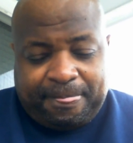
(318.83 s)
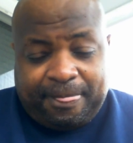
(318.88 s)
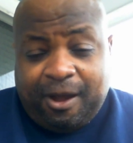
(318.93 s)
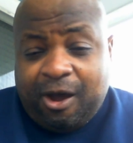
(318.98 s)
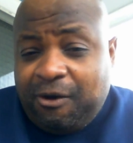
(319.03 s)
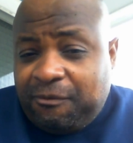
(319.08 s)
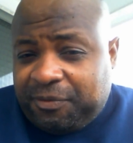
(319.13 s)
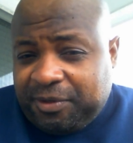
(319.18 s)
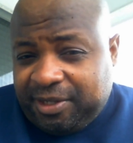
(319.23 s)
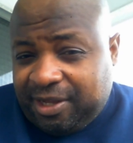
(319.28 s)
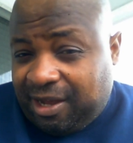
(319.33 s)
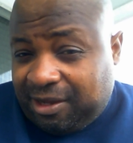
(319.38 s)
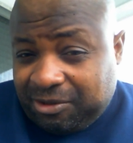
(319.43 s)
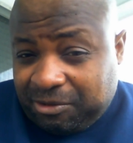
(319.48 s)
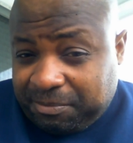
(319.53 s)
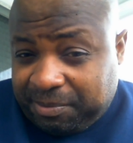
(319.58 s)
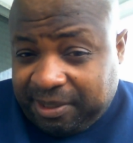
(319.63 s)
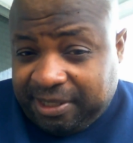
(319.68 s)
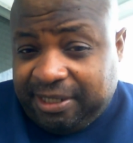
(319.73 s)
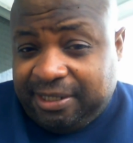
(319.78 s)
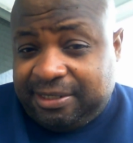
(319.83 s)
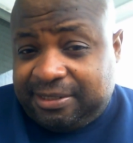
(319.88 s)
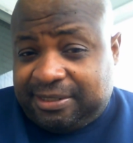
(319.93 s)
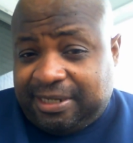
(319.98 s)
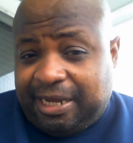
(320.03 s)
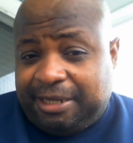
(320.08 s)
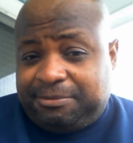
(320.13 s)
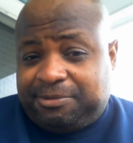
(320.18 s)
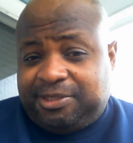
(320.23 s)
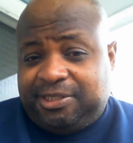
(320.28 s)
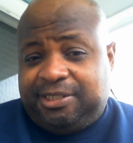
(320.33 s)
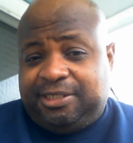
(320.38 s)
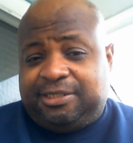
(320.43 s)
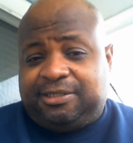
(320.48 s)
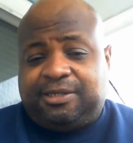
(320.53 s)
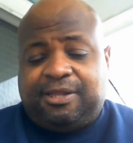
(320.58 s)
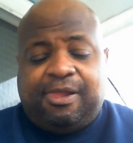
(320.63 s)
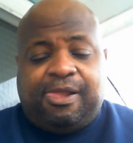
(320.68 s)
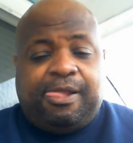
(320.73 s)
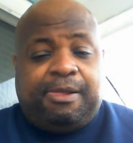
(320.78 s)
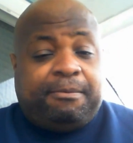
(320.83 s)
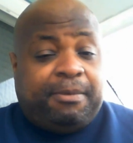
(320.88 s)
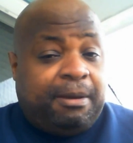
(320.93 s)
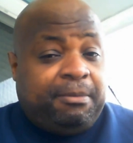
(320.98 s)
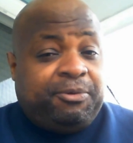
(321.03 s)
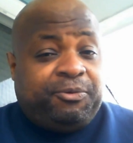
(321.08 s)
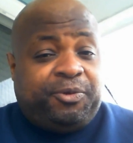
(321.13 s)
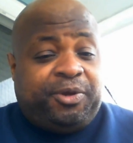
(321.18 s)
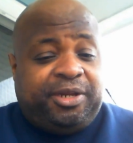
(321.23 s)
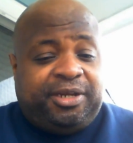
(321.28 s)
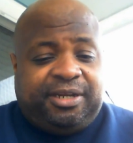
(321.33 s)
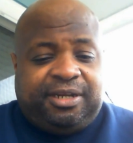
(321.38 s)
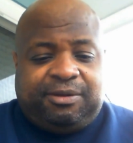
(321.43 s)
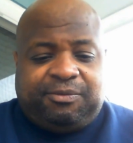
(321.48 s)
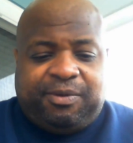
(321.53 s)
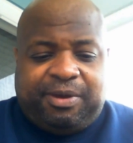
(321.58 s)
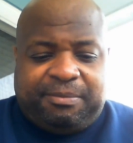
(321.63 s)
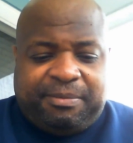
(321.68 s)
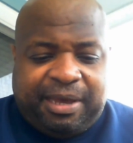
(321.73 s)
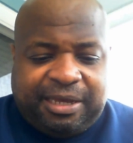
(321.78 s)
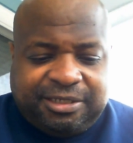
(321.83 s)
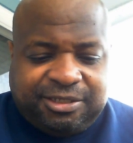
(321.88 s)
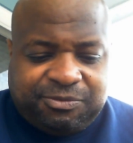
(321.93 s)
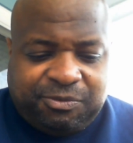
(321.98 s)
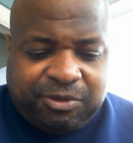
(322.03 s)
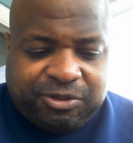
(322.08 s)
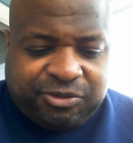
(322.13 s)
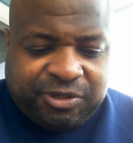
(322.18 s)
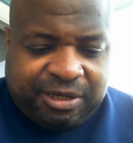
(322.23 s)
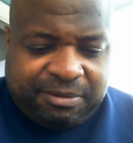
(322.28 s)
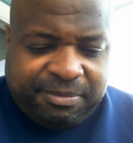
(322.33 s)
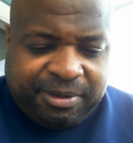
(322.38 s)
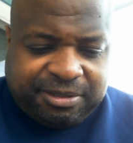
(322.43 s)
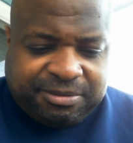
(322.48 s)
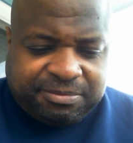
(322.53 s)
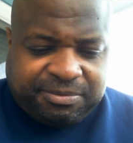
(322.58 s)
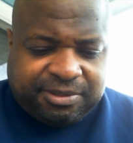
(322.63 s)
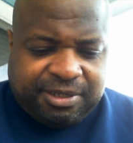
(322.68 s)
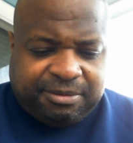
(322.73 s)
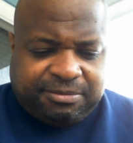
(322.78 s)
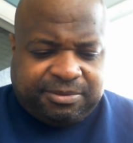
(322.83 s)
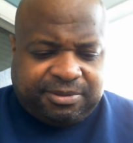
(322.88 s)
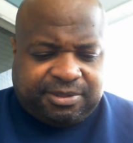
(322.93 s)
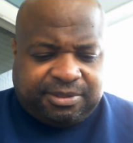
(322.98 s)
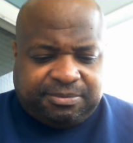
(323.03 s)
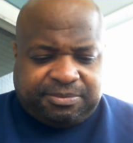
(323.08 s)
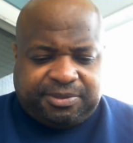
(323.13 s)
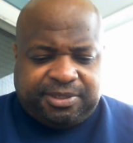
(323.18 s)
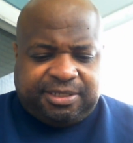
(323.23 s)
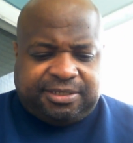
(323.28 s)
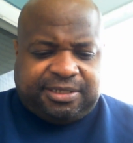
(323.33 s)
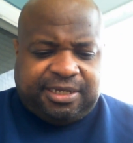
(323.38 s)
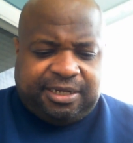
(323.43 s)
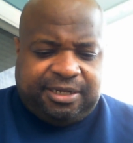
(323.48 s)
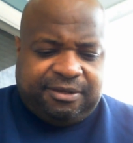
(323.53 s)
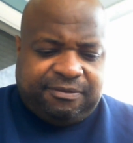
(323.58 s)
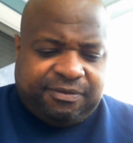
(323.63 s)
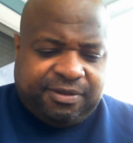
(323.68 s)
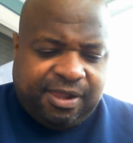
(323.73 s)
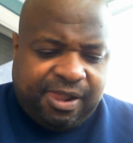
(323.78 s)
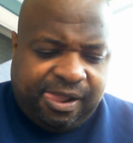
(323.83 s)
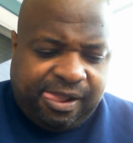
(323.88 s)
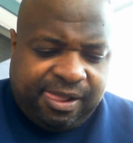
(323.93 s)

hopefully y'all don't believe this type shit. But I'm gonna read it anyway, man. I just want to try to make some sense out of it.